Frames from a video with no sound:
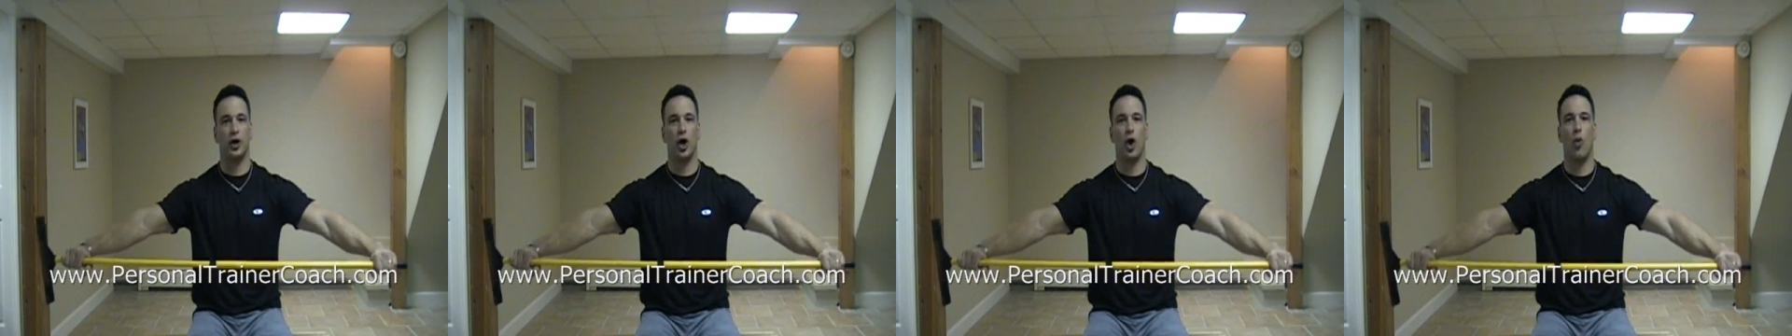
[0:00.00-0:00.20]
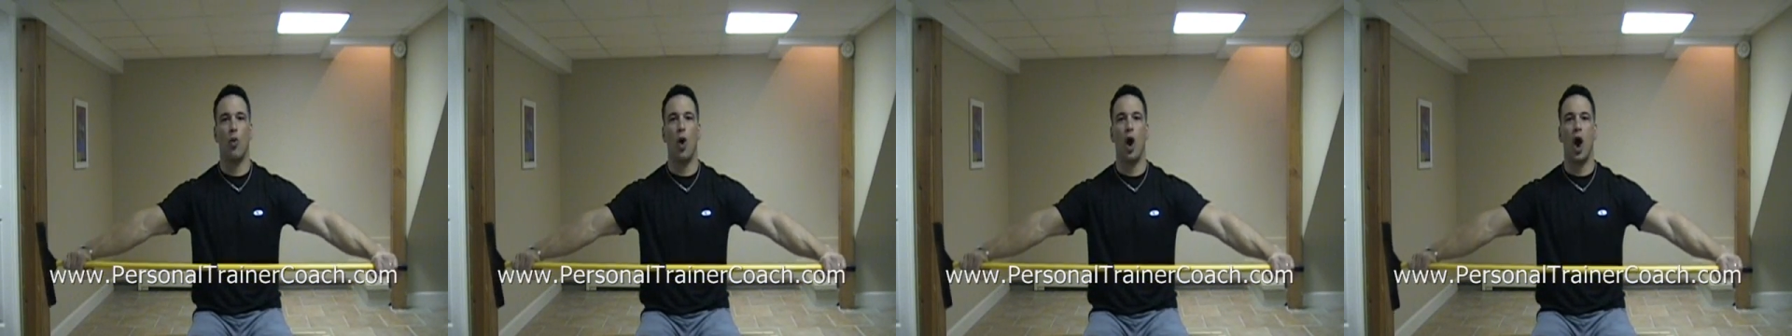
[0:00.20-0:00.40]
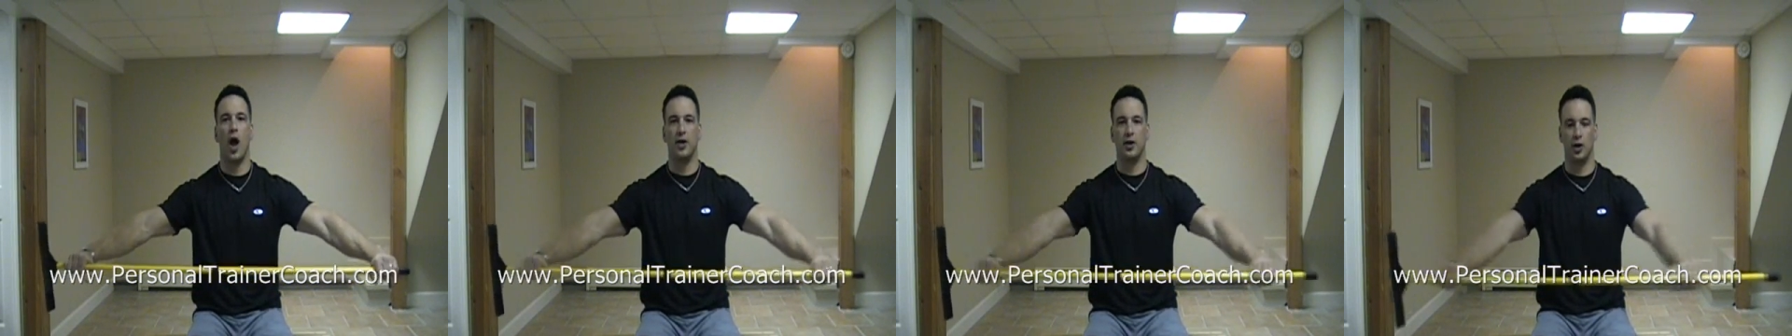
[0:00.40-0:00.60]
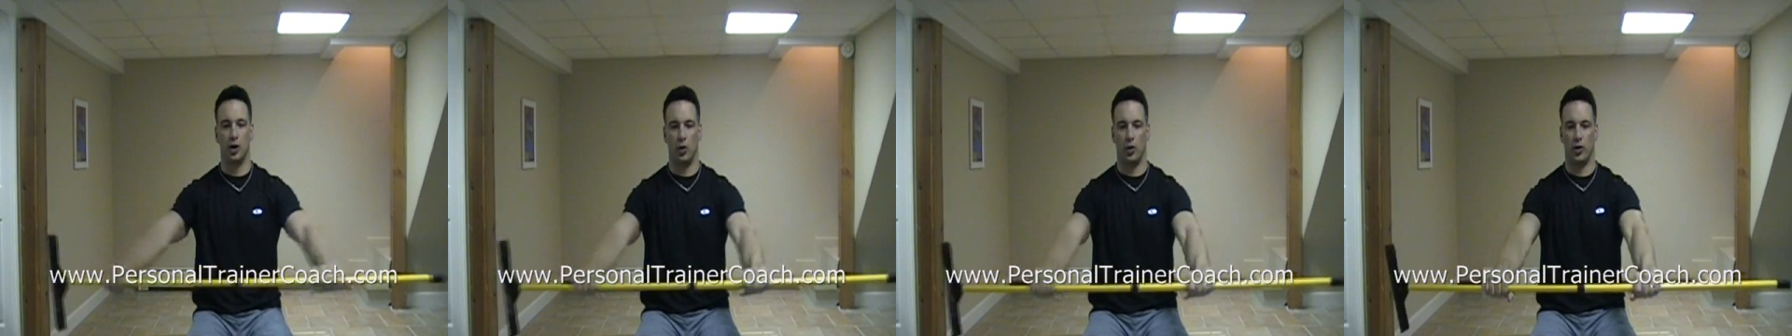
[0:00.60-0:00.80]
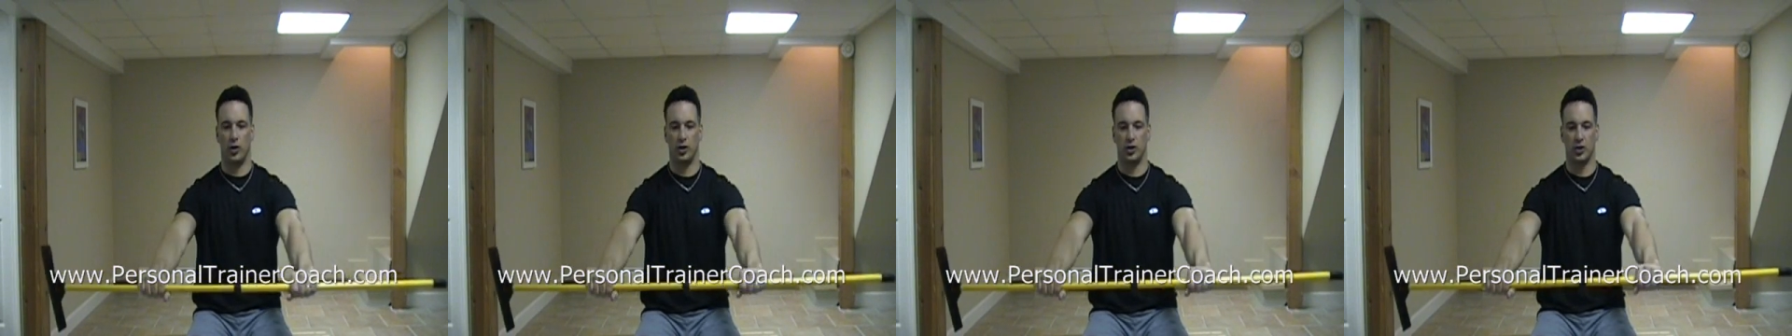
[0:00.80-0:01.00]
go wide. You
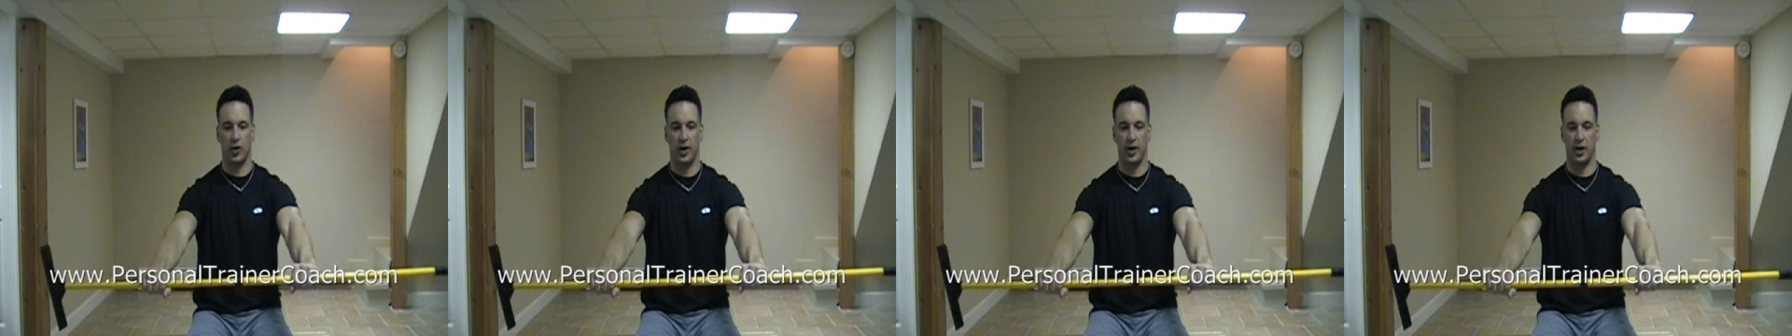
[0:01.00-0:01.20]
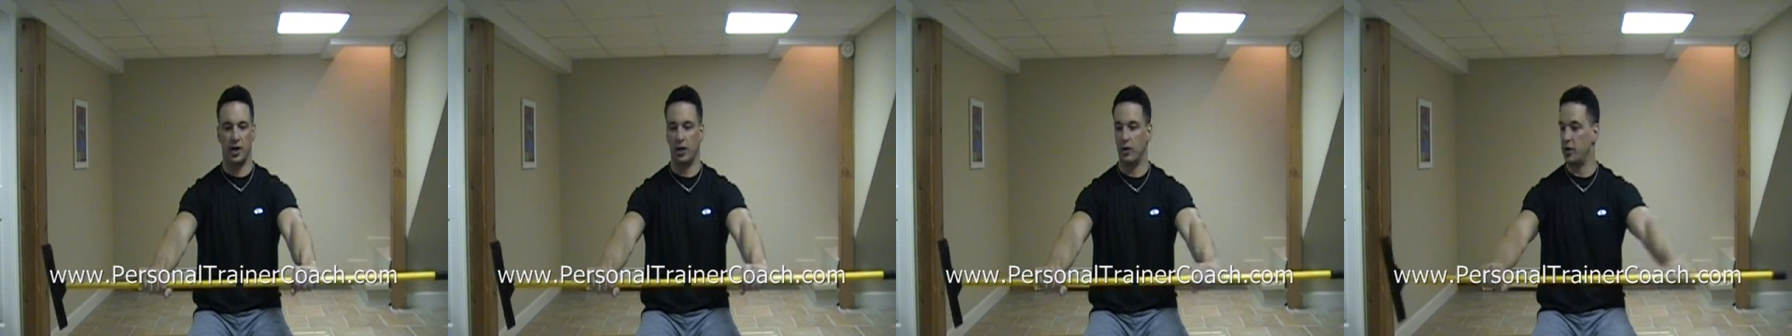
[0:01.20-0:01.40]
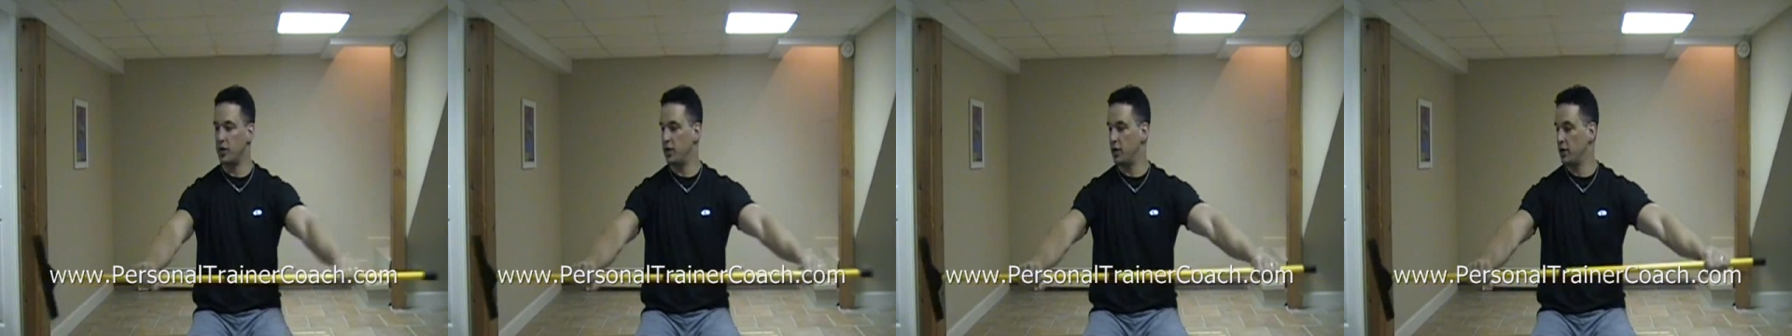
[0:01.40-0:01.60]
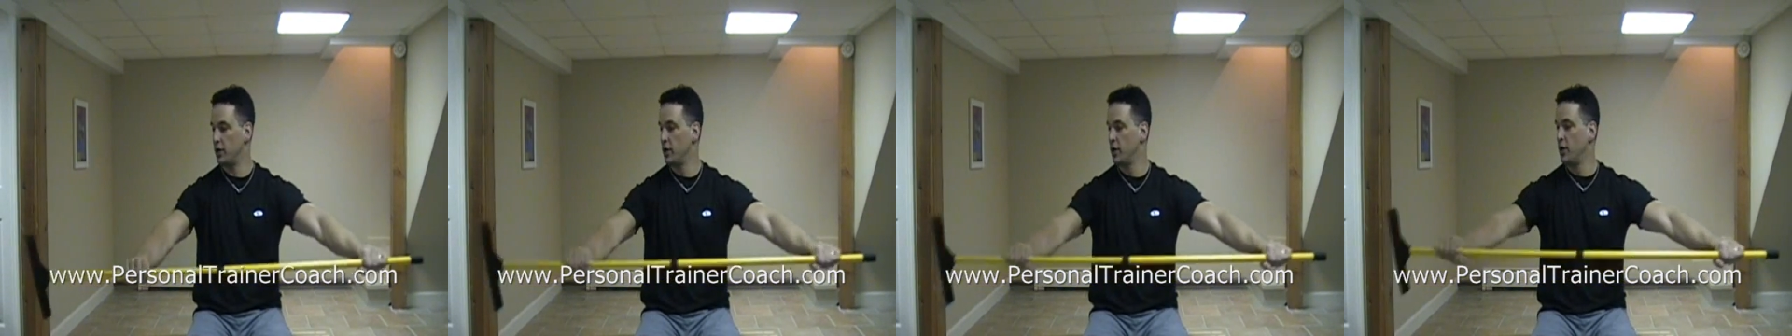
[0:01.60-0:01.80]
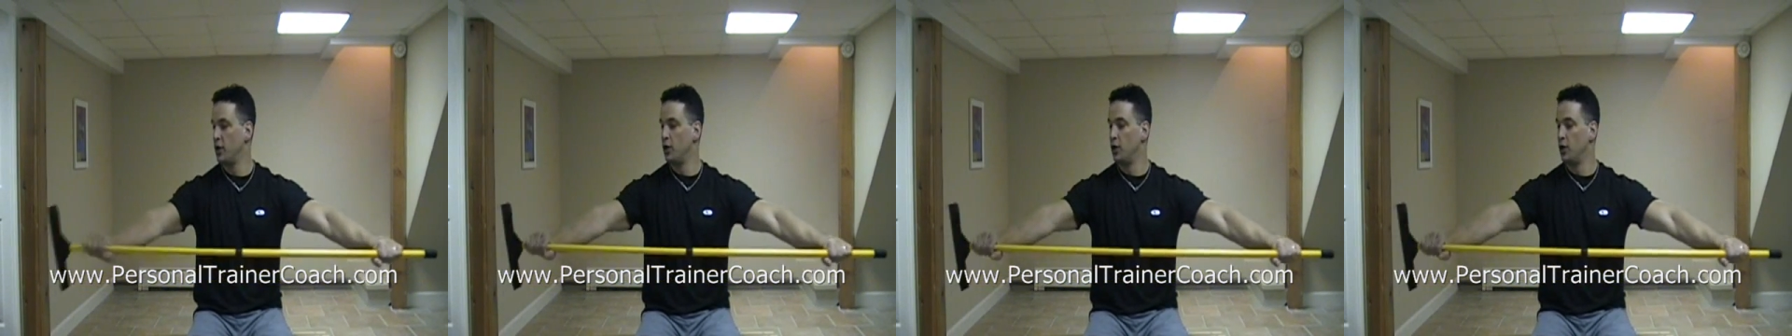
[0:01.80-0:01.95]
don't want to try to go here.